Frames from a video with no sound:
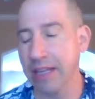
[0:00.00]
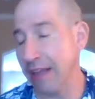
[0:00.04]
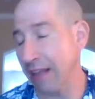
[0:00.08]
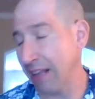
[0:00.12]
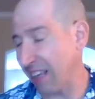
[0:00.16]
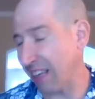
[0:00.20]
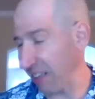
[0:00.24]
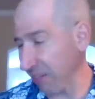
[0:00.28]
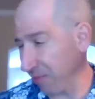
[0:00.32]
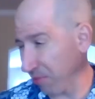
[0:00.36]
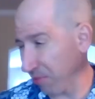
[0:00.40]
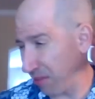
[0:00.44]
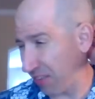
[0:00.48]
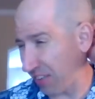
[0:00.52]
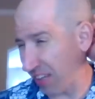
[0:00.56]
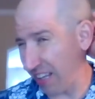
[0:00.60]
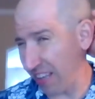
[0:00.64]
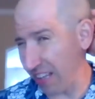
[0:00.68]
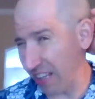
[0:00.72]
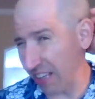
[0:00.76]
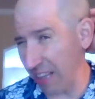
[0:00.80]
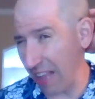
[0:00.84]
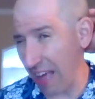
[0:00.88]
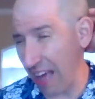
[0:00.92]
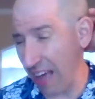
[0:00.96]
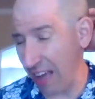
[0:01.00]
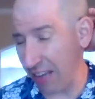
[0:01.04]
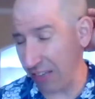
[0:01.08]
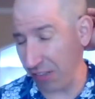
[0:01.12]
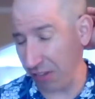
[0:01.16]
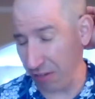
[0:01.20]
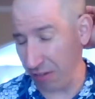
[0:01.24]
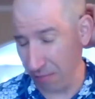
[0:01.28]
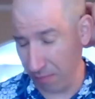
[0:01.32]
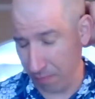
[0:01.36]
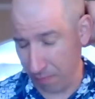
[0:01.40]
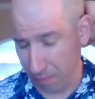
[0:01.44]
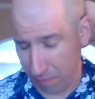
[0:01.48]
like as we said in the
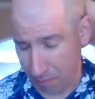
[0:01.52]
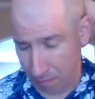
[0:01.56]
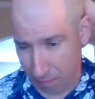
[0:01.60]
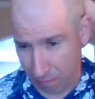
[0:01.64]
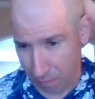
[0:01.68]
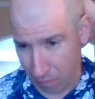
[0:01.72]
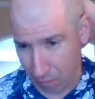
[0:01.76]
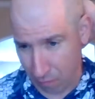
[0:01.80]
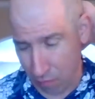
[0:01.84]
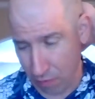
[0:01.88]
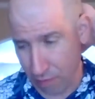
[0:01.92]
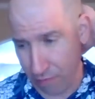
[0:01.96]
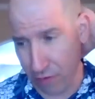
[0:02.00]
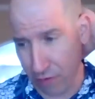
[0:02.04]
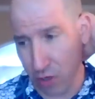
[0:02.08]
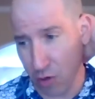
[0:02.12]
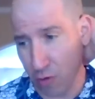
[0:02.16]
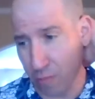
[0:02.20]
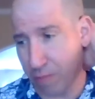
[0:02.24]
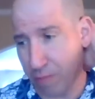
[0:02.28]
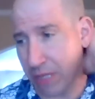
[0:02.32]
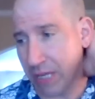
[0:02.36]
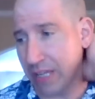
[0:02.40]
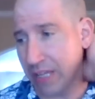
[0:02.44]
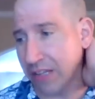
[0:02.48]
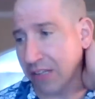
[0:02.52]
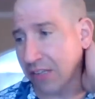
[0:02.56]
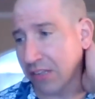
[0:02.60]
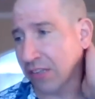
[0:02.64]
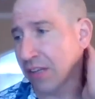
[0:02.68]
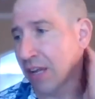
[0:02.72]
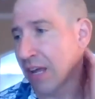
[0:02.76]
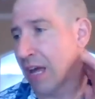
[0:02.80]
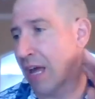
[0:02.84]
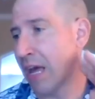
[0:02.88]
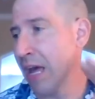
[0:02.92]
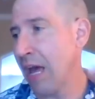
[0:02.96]
last review piece,